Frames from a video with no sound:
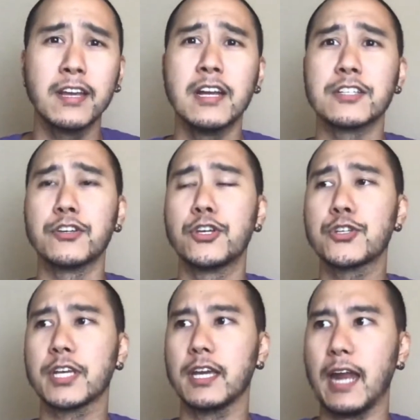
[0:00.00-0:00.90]
So
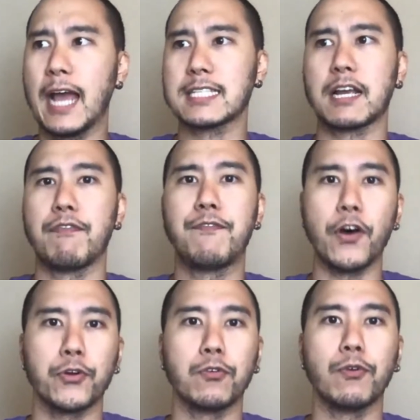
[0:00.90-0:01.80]
using it as a
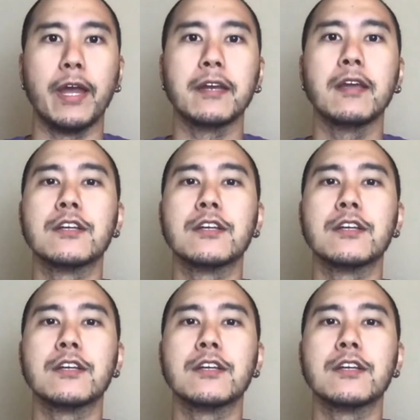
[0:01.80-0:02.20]
funnel, right?